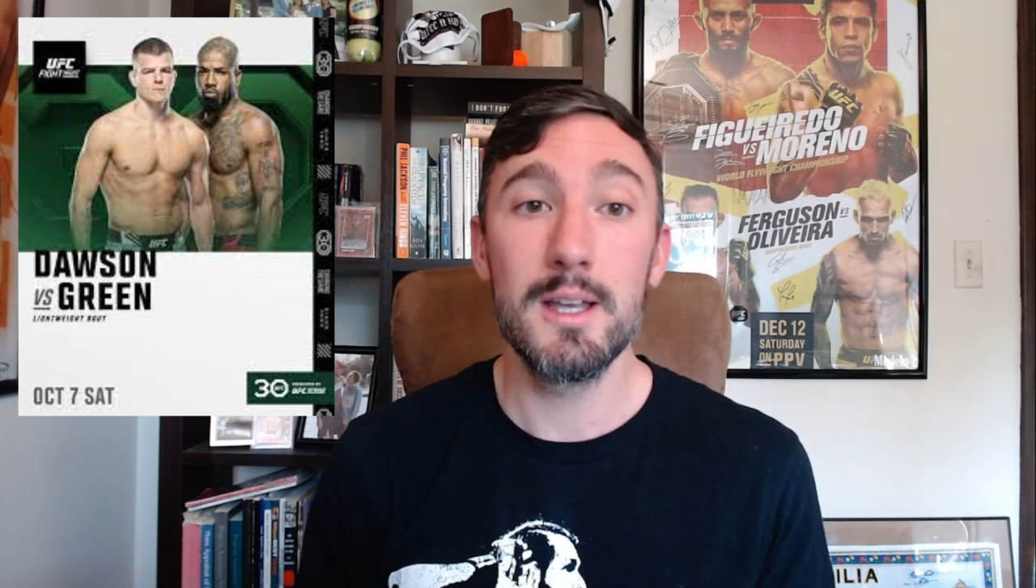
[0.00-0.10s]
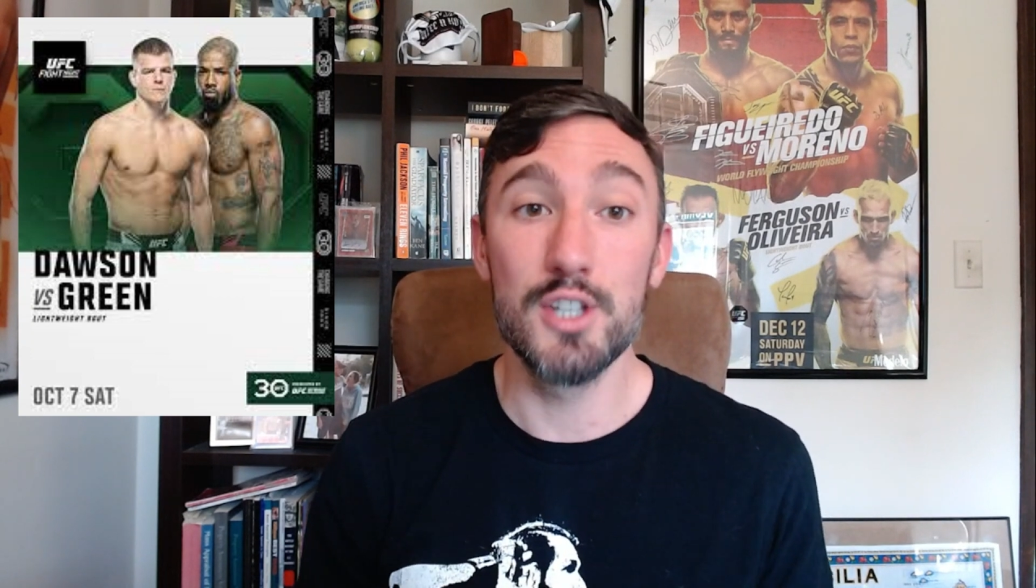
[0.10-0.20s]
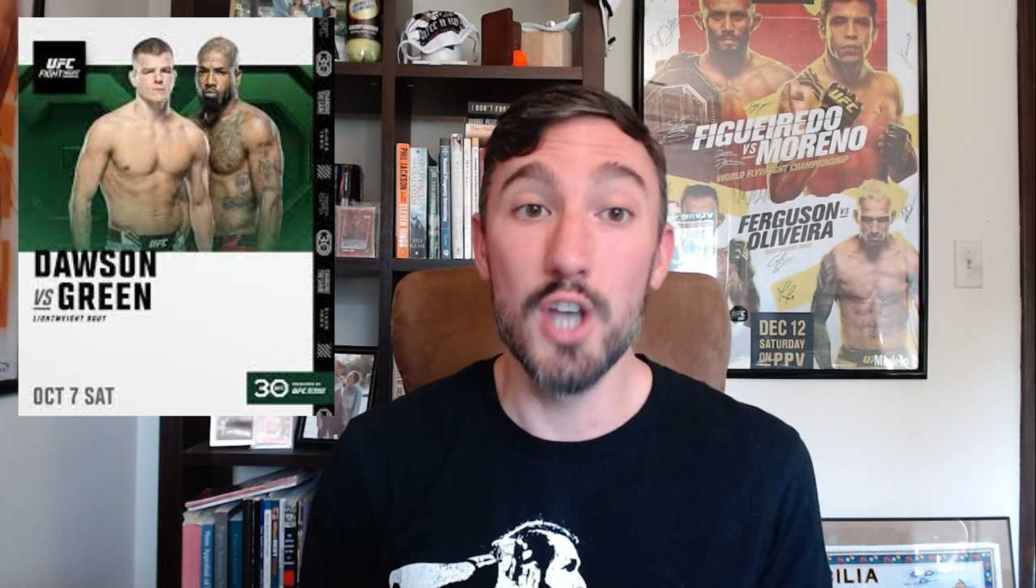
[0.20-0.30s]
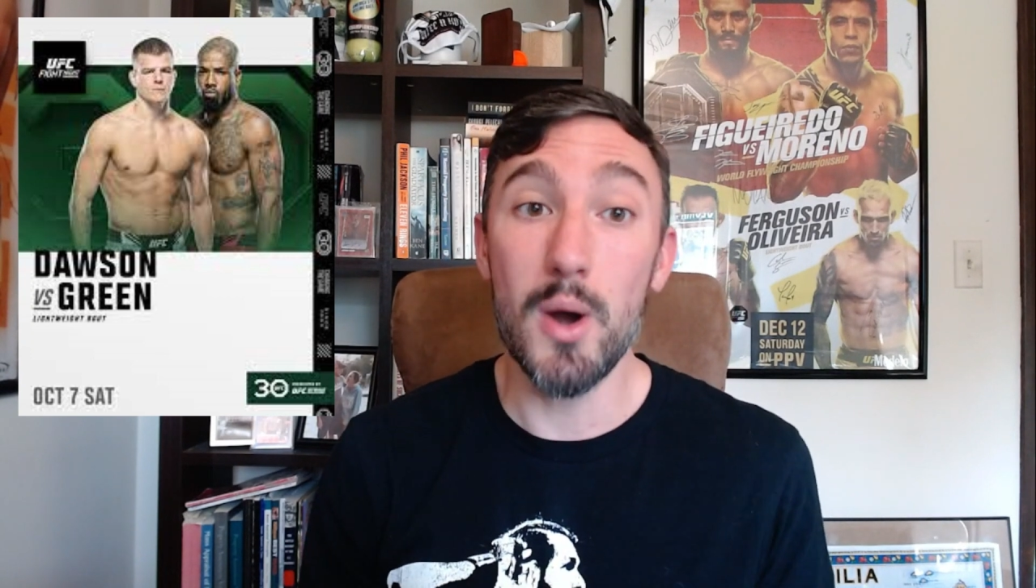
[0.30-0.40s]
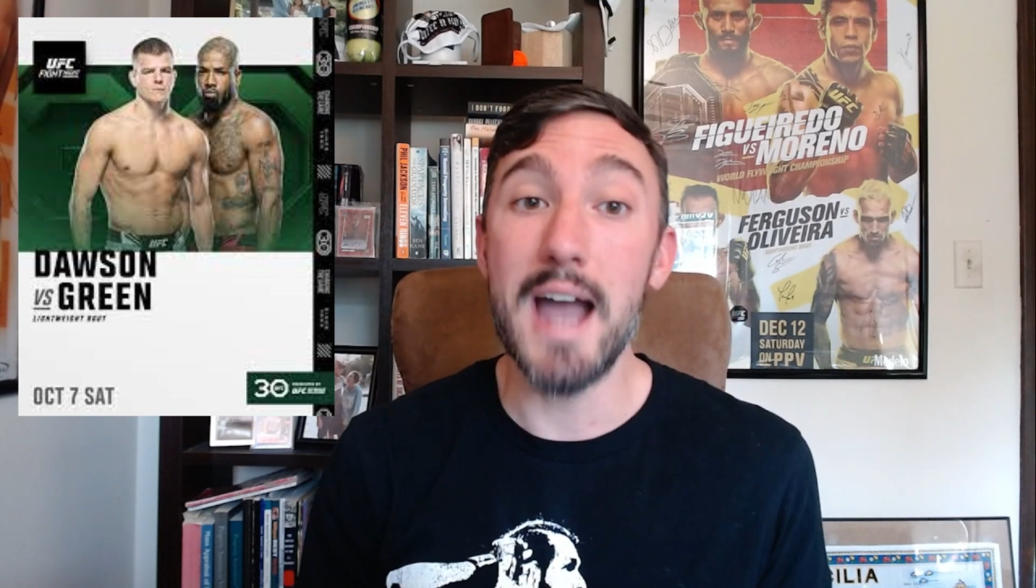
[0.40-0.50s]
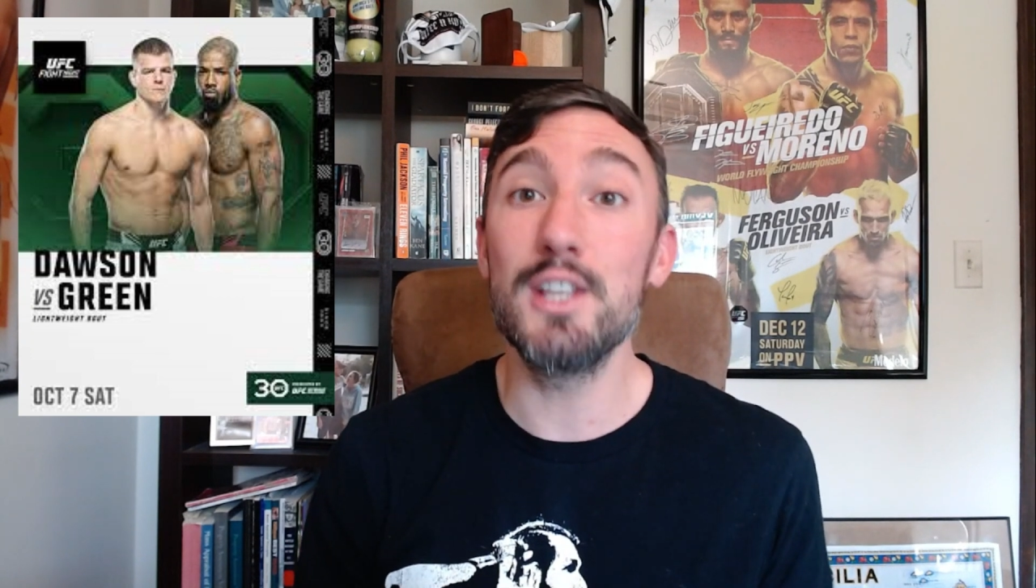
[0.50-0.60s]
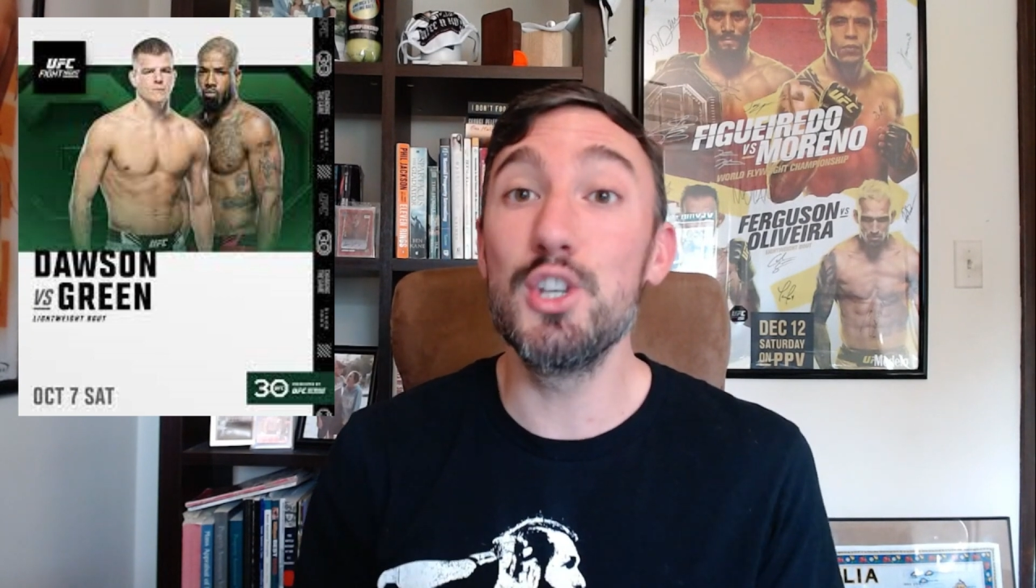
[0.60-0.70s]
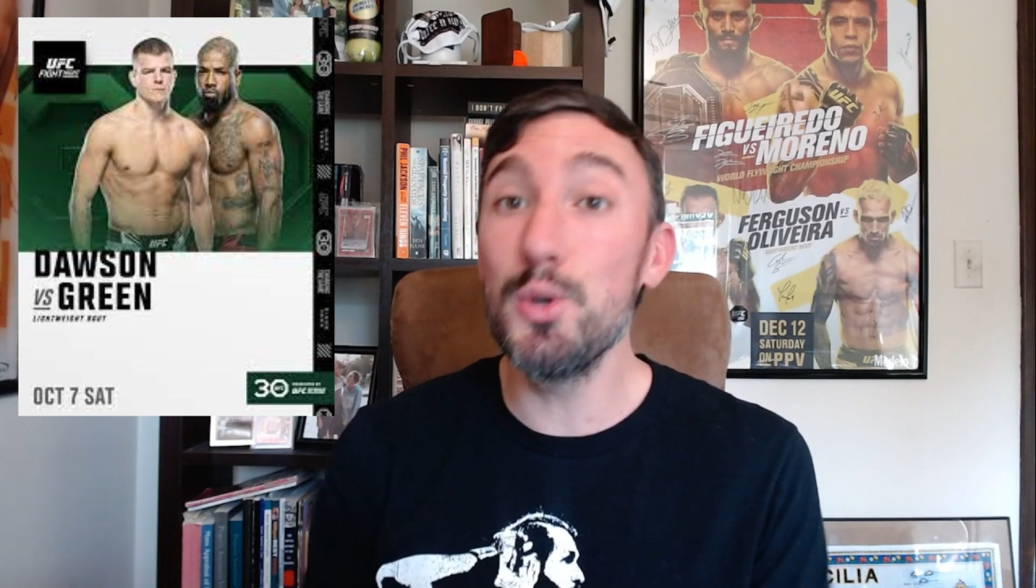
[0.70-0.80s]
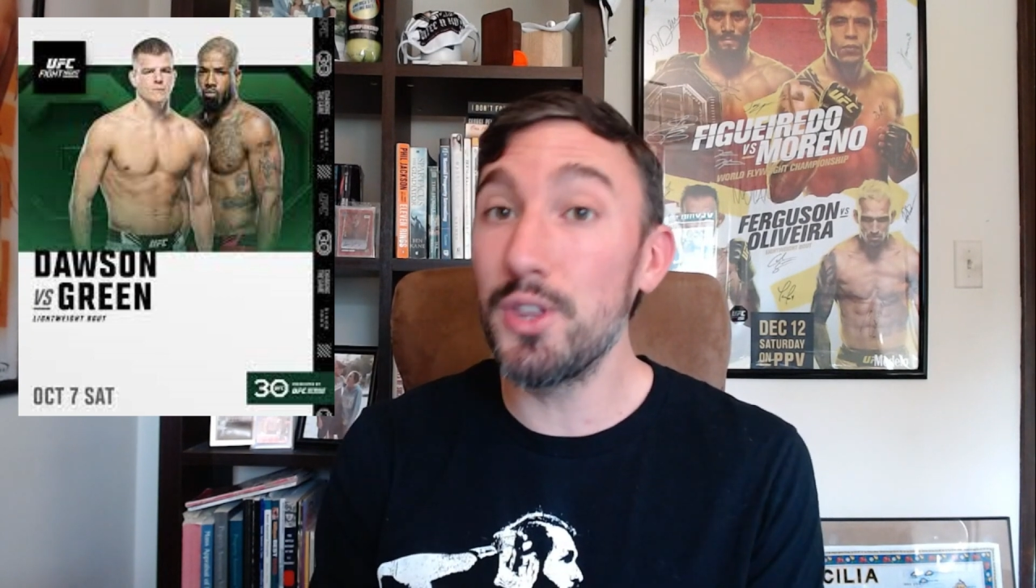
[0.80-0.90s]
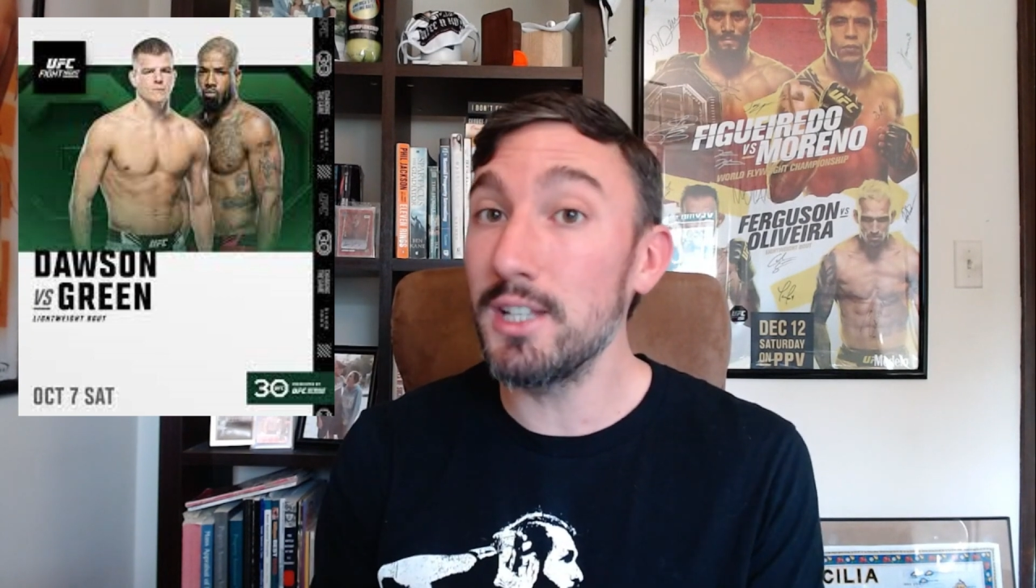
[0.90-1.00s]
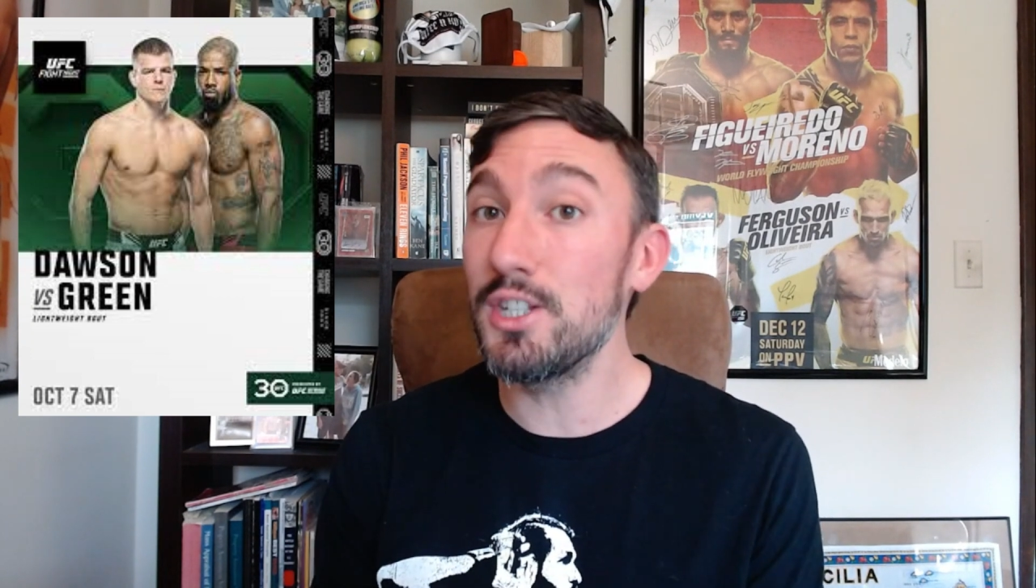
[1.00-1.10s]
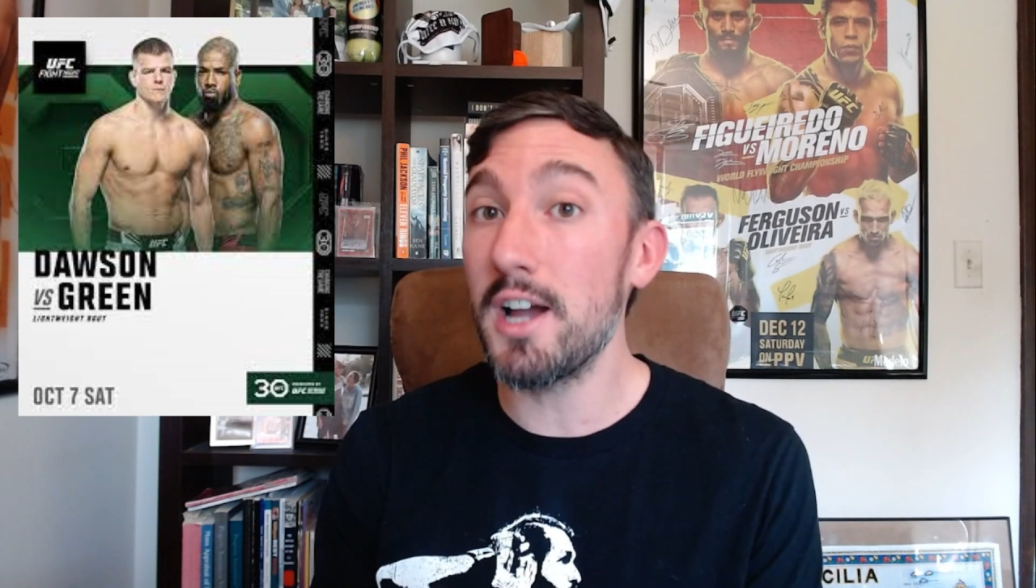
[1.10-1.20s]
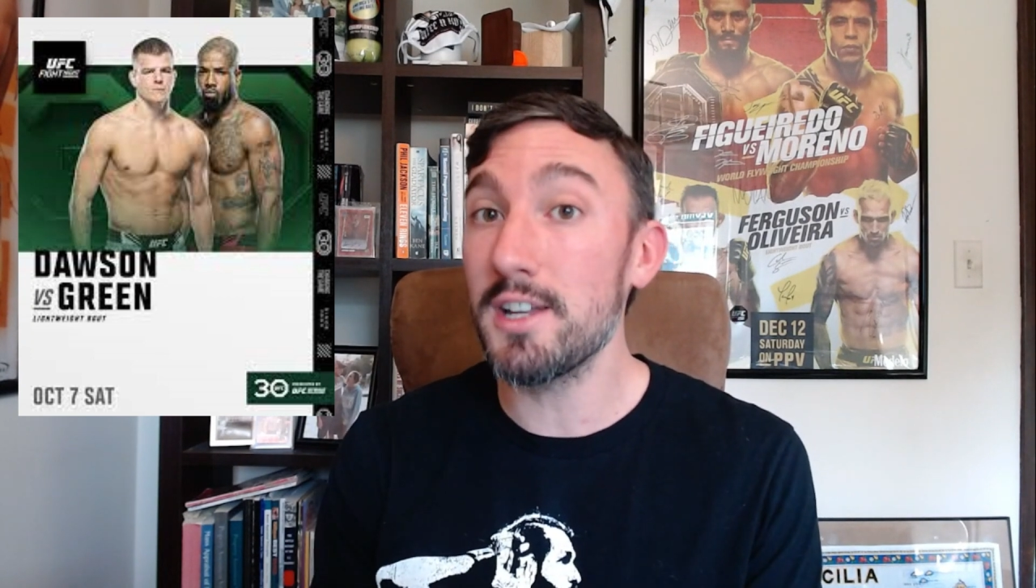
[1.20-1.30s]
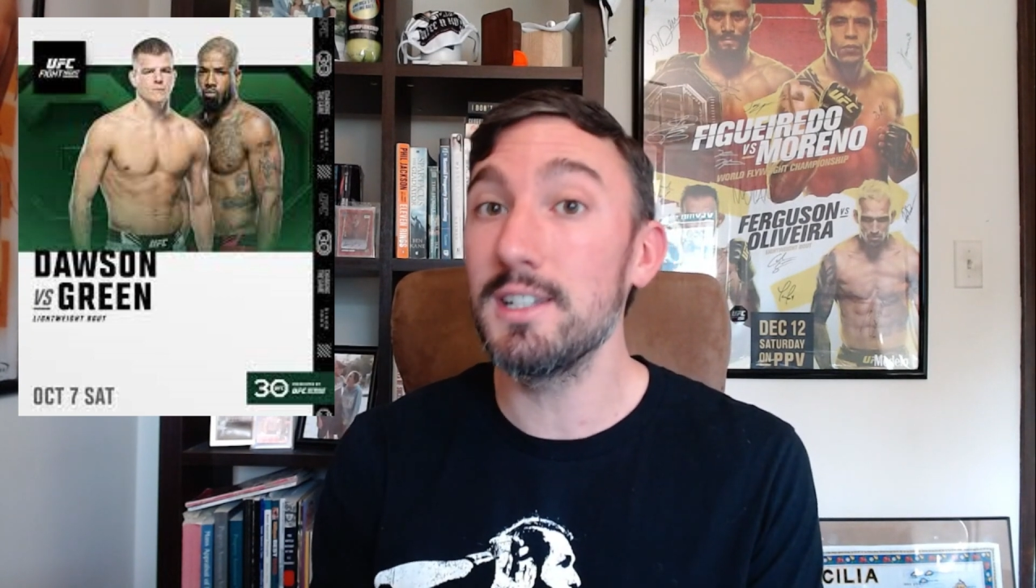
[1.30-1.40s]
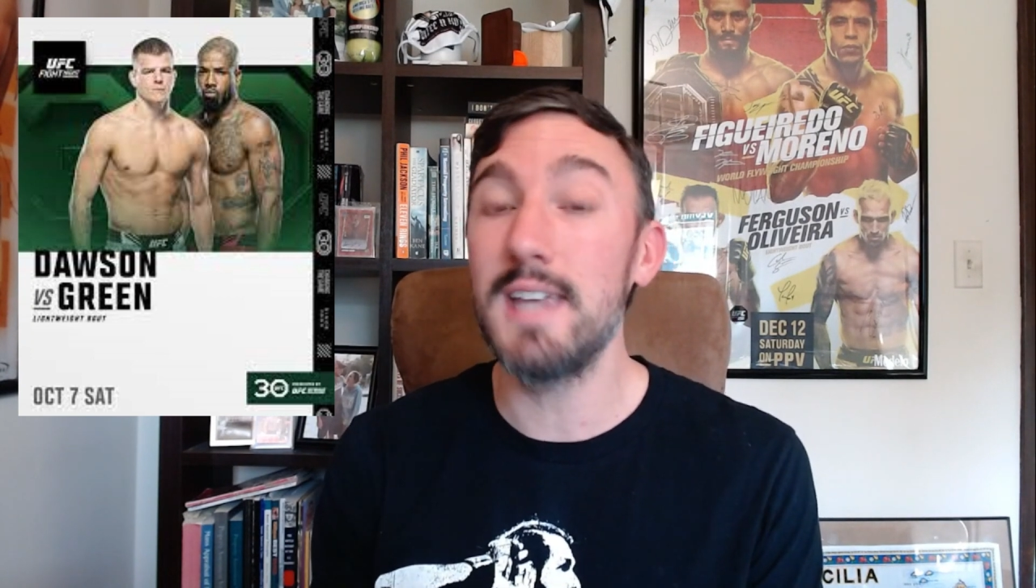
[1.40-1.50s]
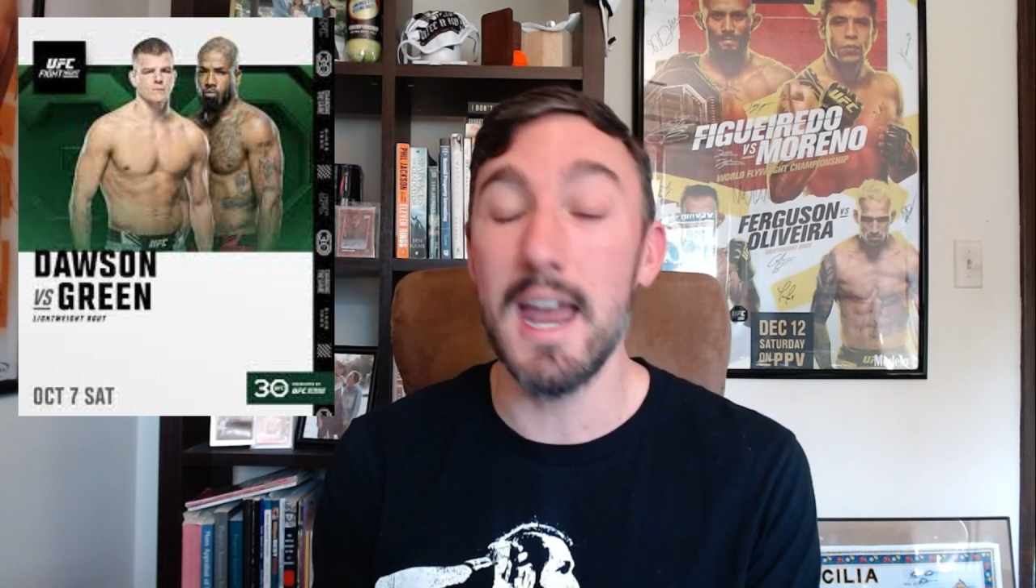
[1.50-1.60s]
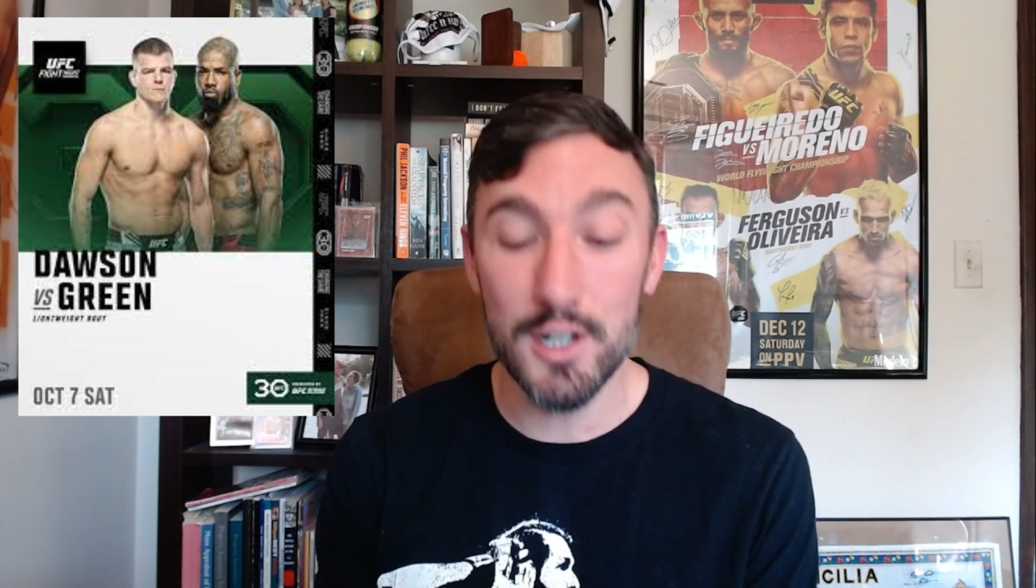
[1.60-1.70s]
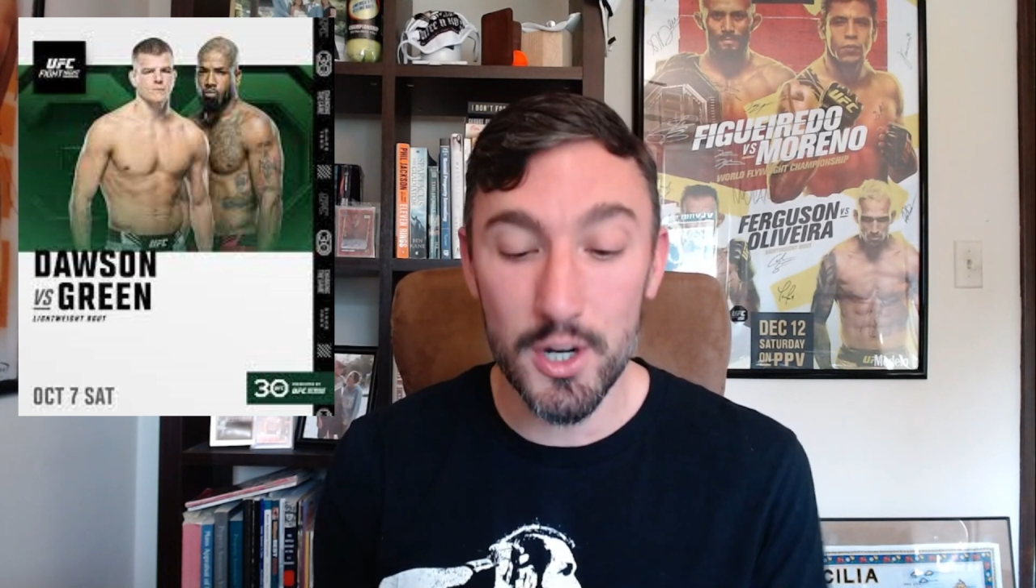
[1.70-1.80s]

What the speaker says: So I do think Dawson can